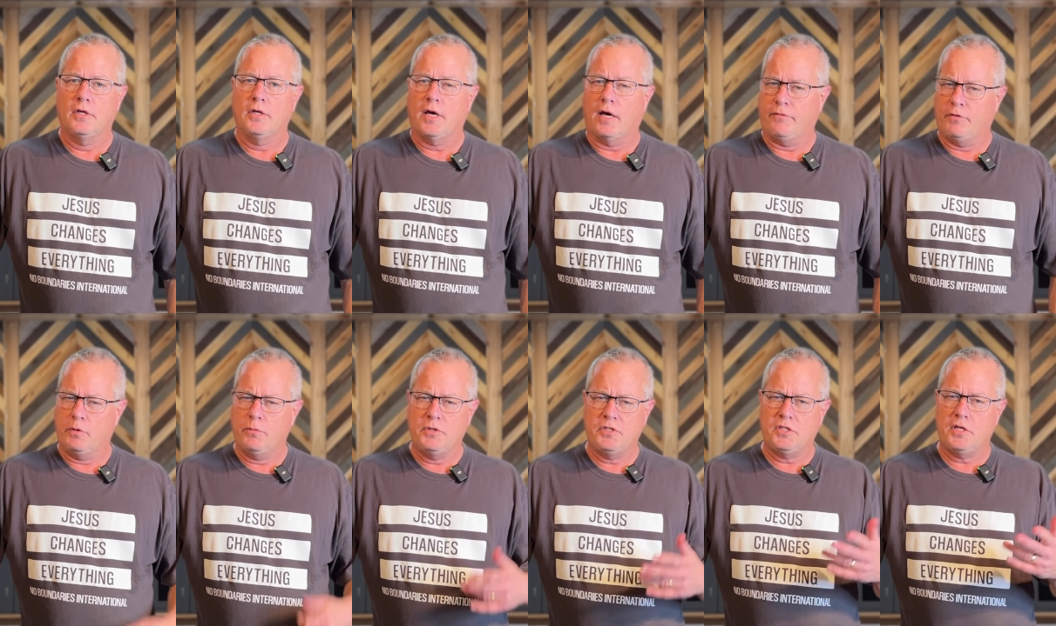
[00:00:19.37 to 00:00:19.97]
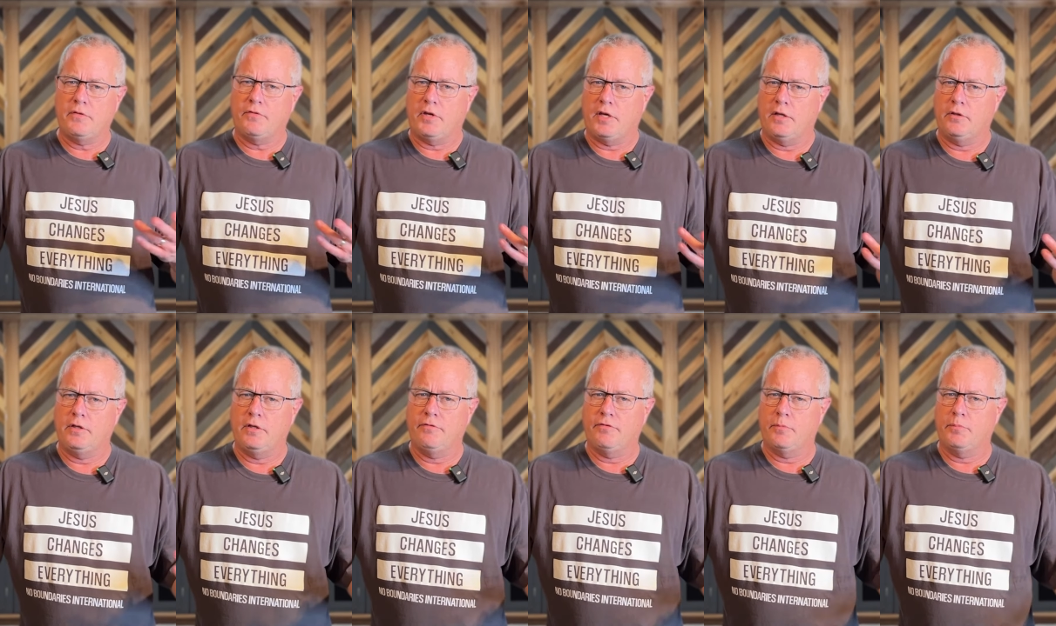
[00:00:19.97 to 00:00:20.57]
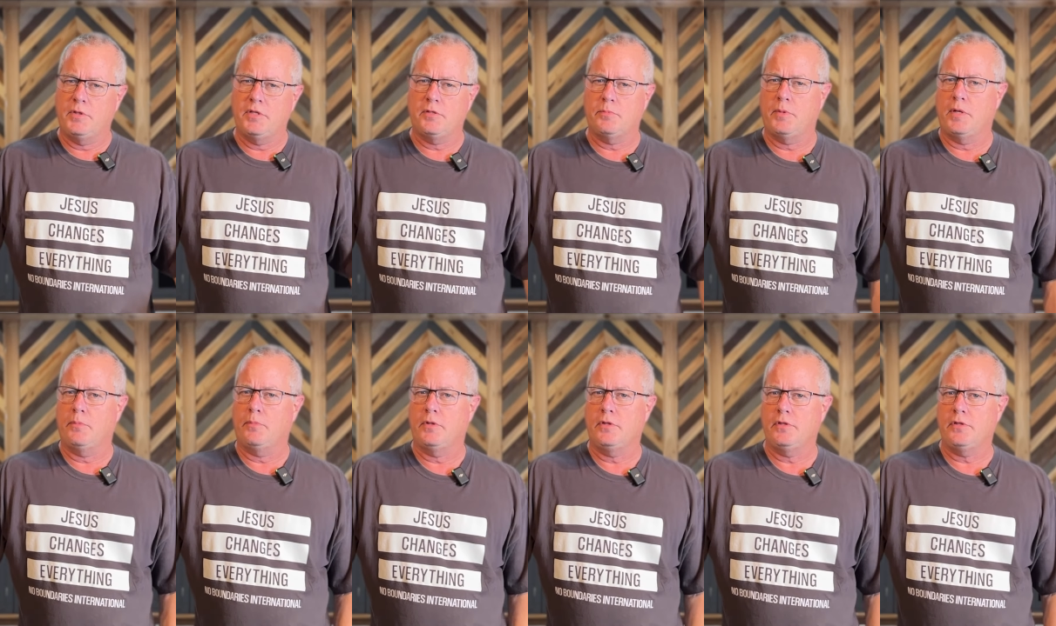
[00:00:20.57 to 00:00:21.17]
Have you received healing from these
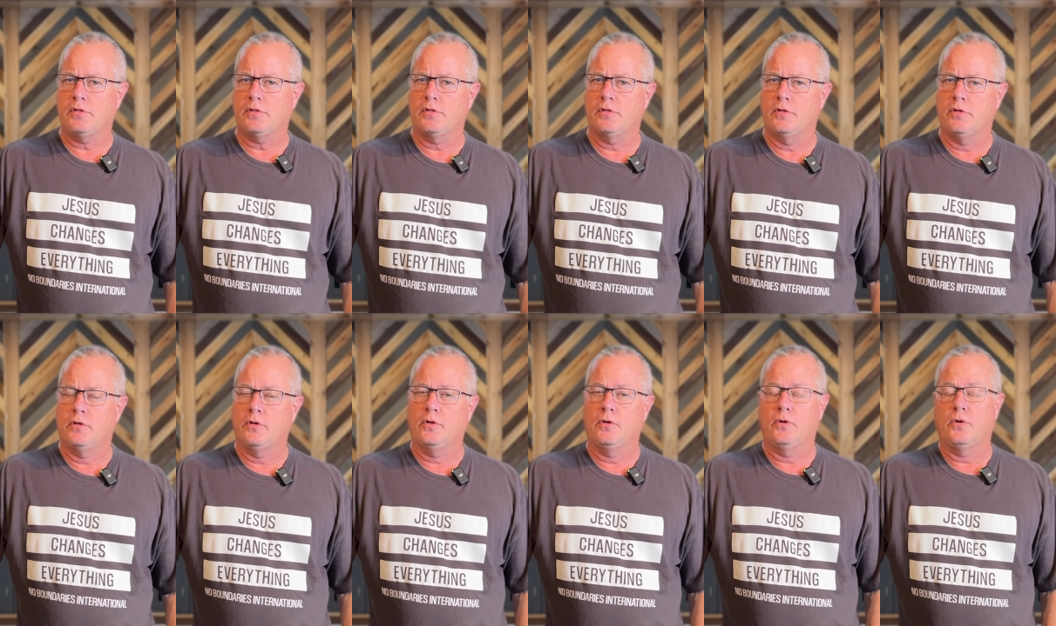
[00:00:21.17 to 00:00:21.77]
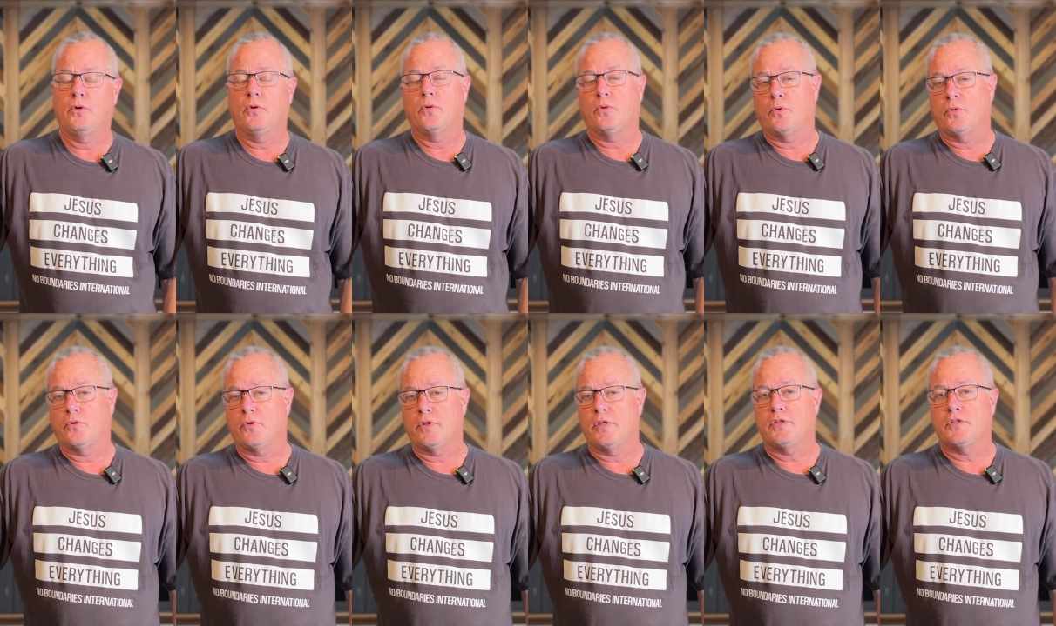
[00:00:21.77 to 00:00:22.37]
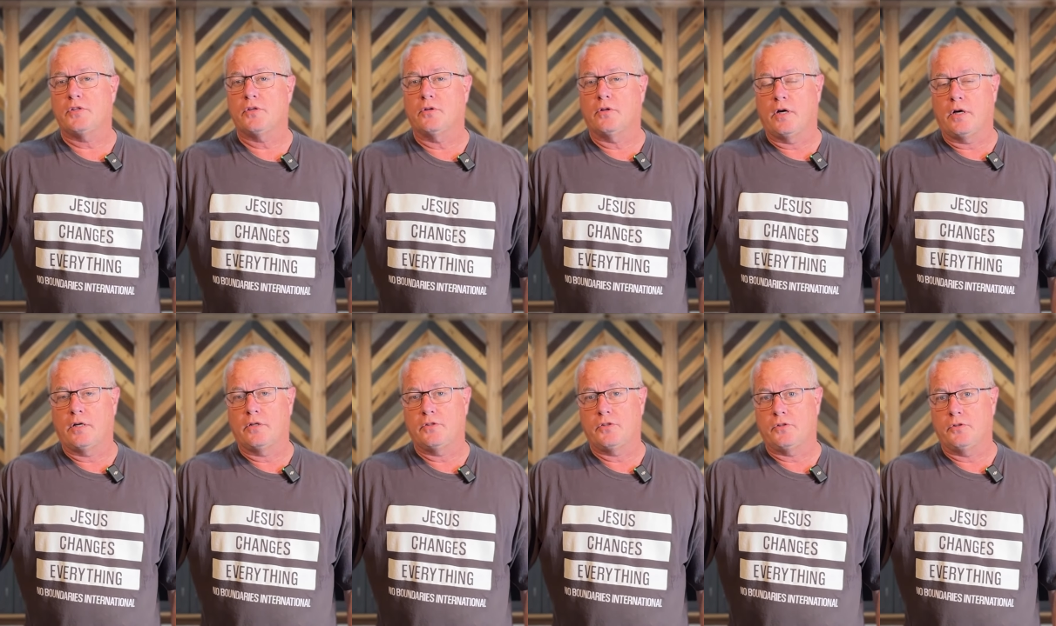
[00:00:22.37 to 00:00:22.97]
memories? Or do they still
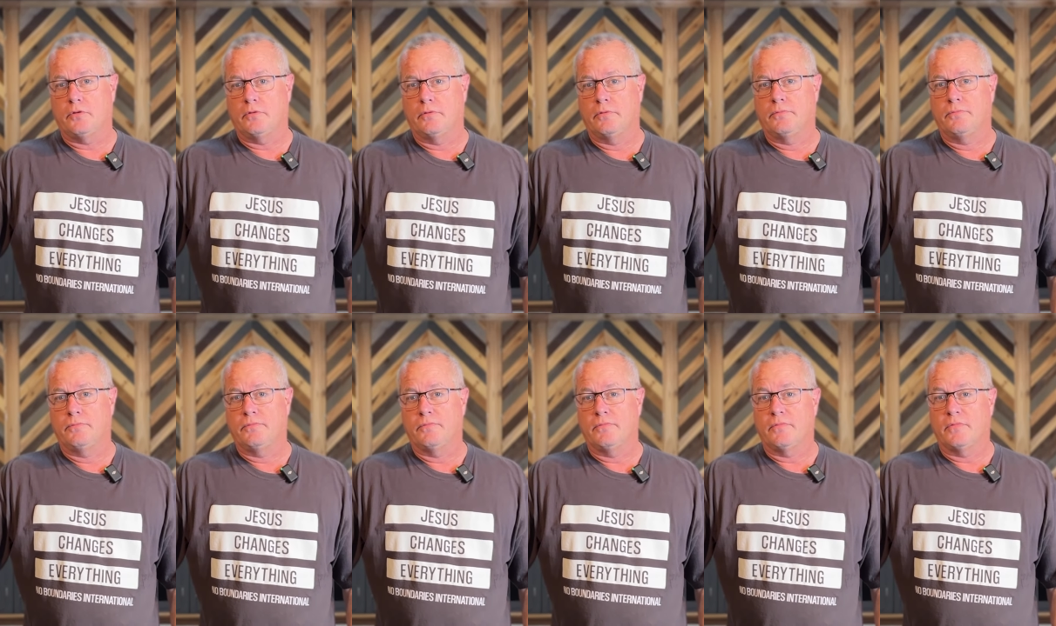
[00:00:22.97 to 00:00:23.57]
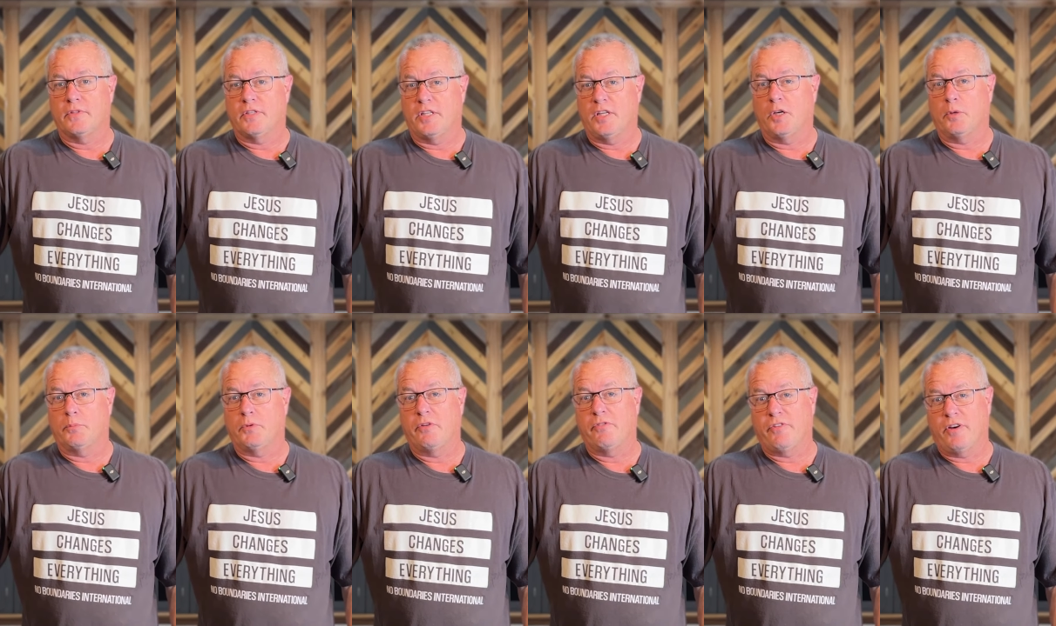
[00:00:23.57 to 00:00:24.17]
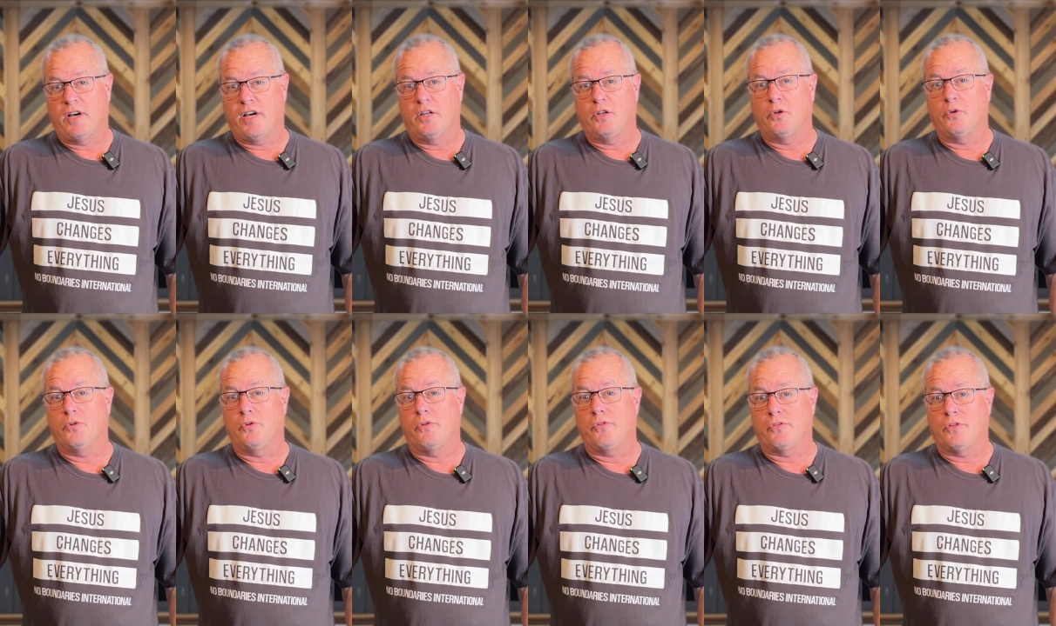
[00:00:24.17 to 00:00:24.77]
haunt you and help define who
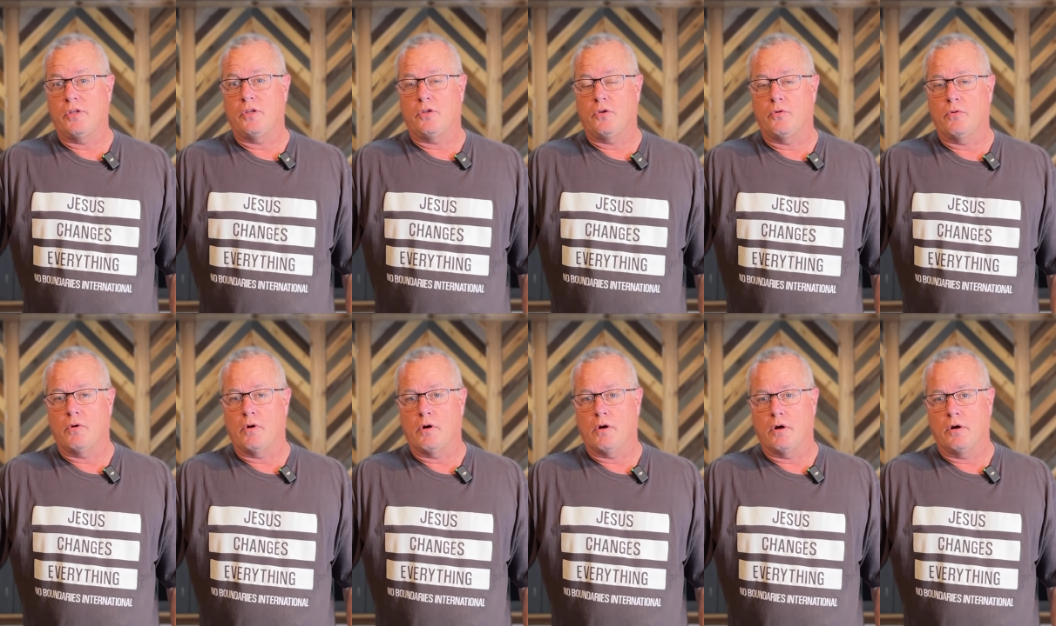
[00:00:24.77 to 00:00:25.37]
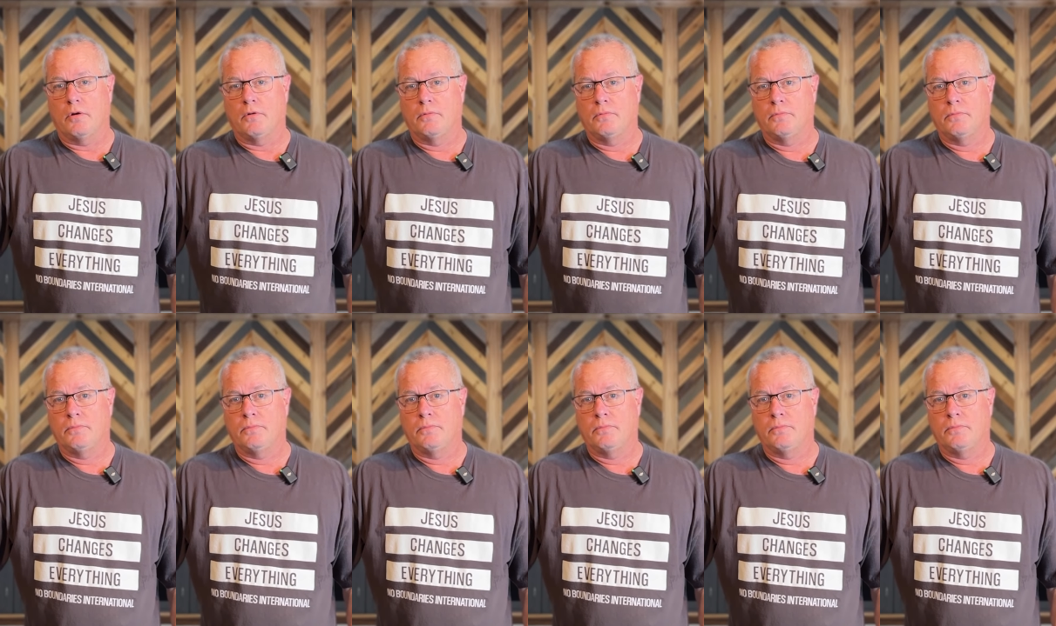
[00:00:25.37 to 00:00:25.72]
you think you are?